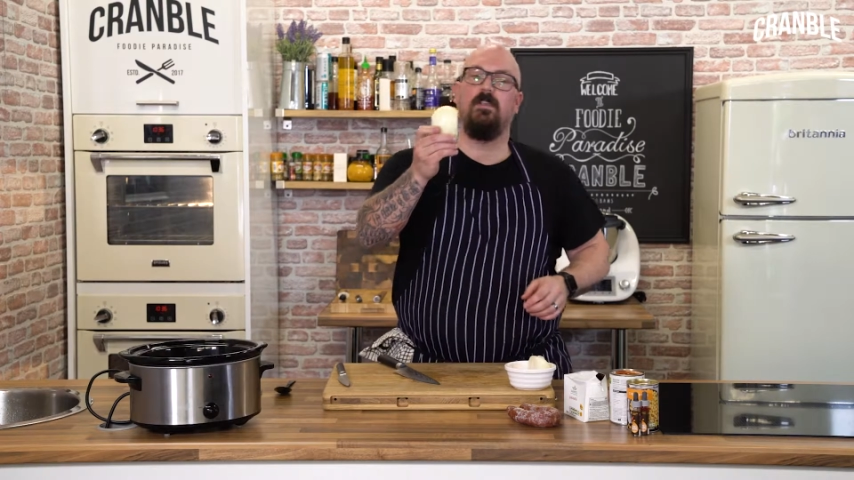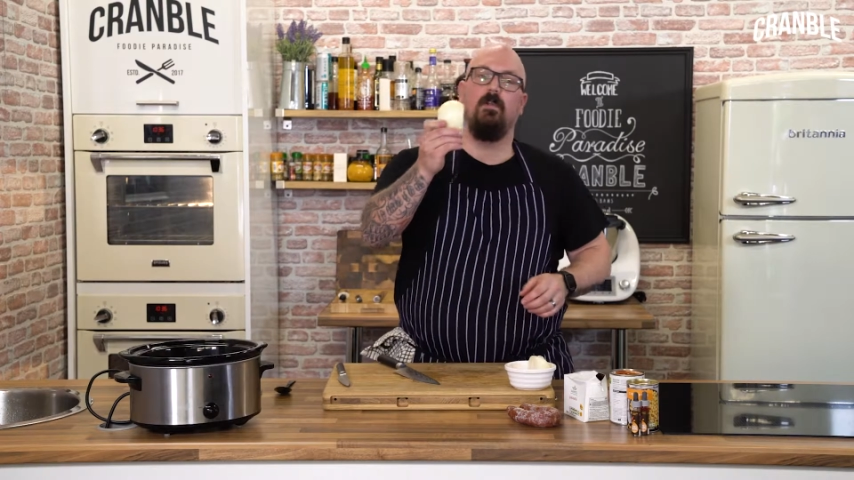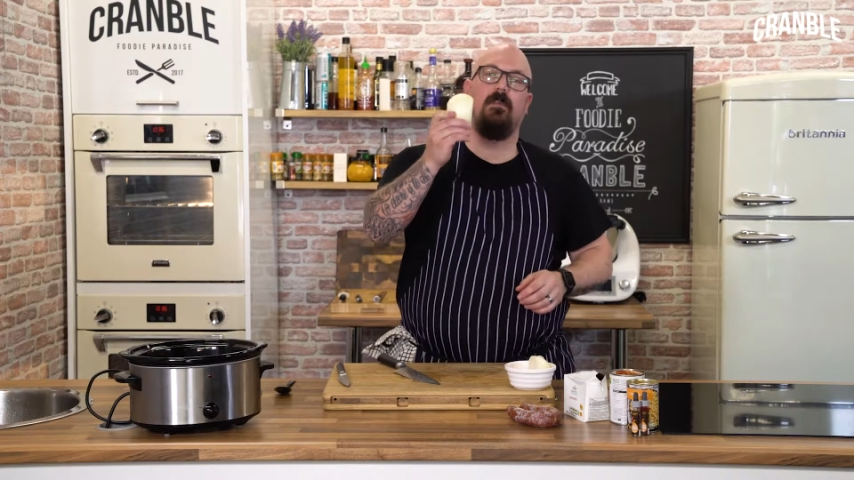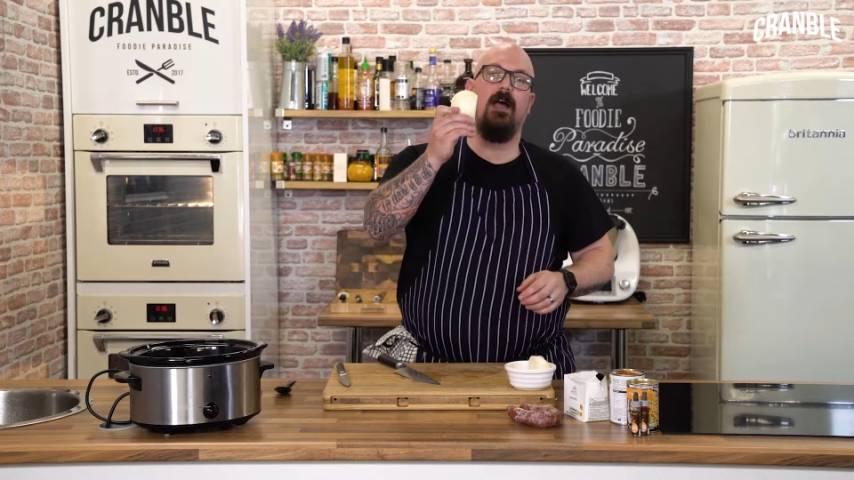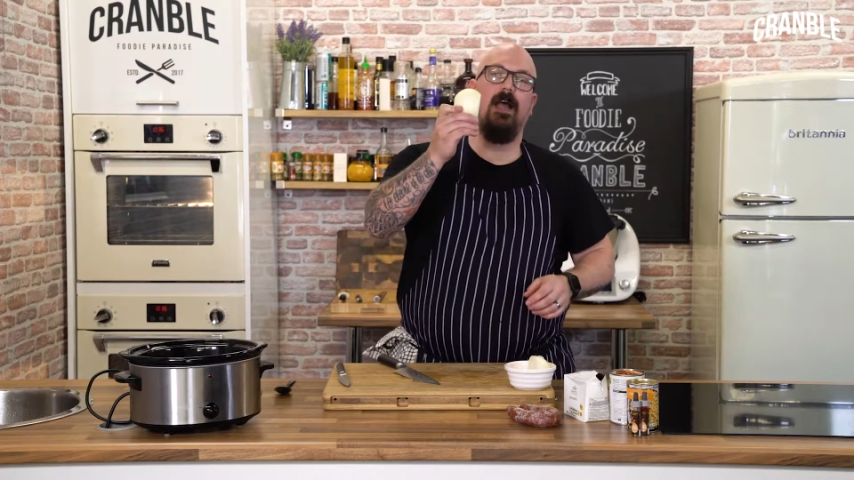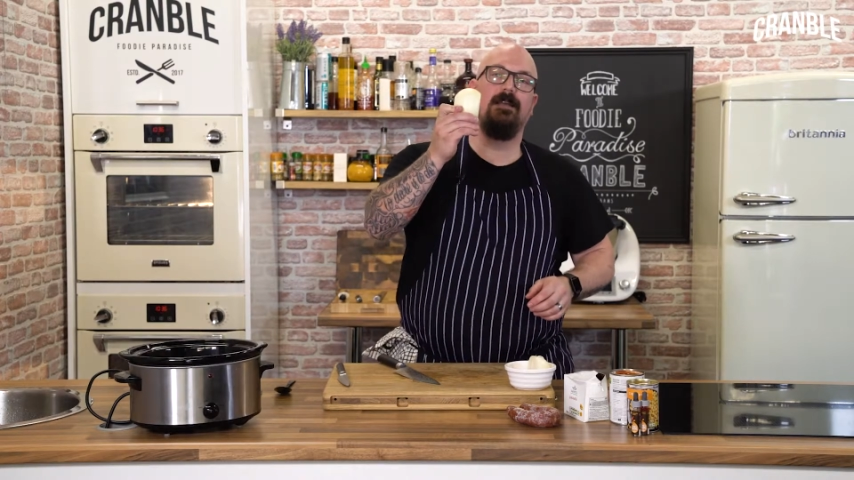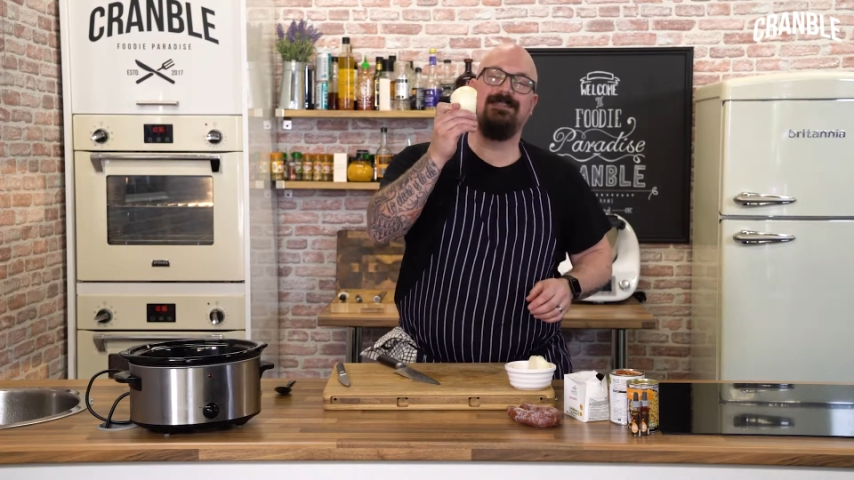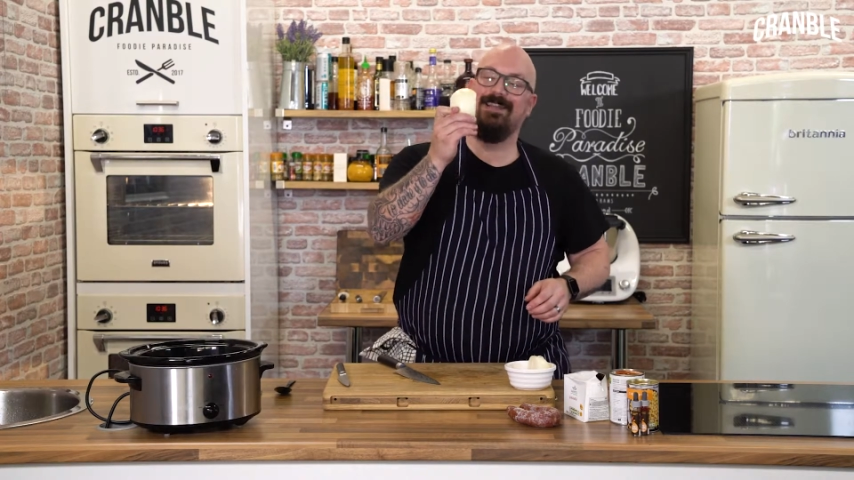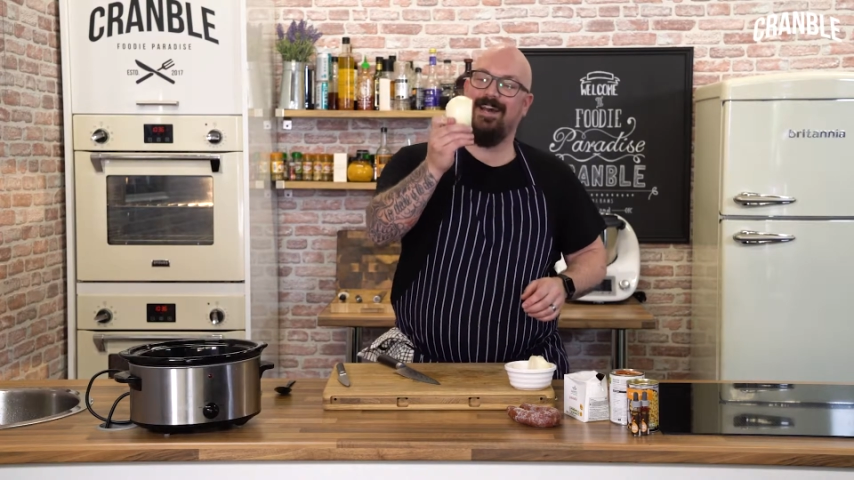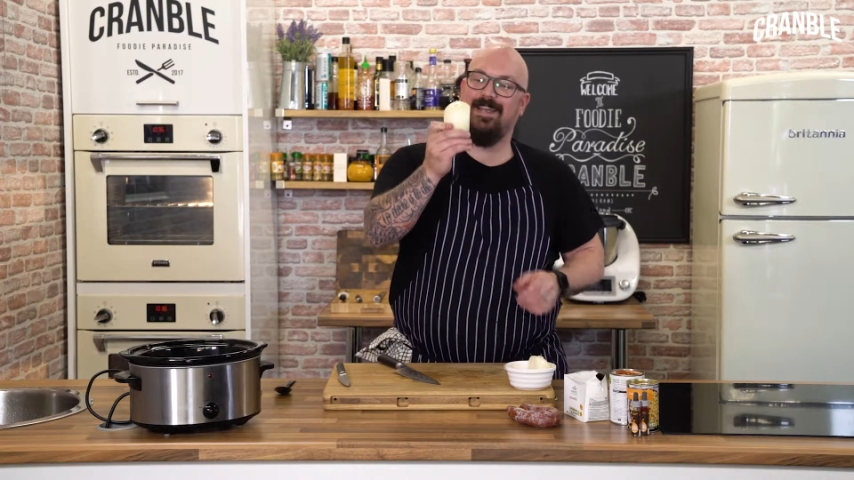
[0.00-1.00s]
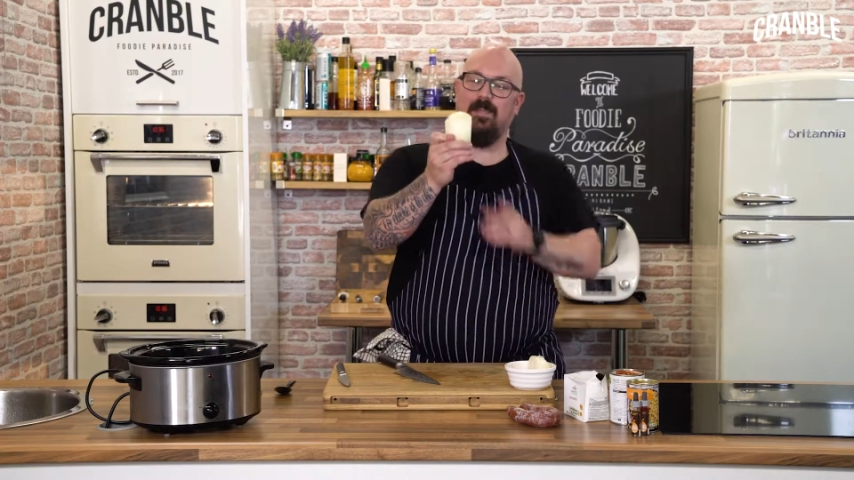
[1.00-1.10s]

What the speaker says: to do with that is cut